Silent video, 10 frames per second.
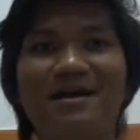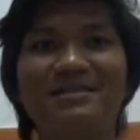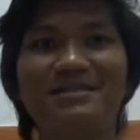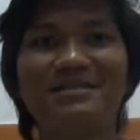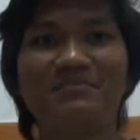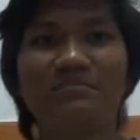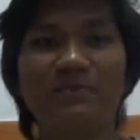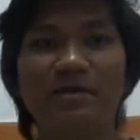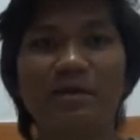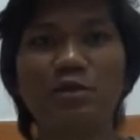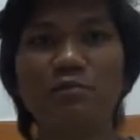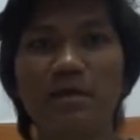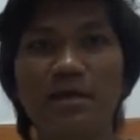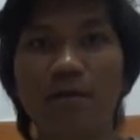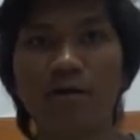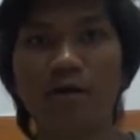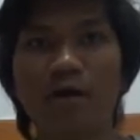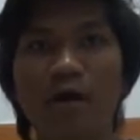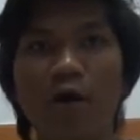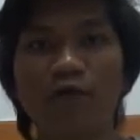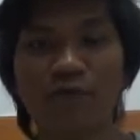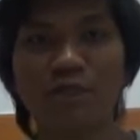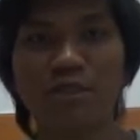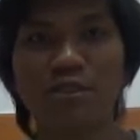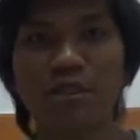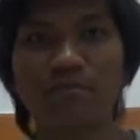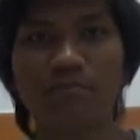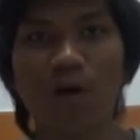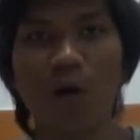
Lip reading: a system, reduced by the number of relationship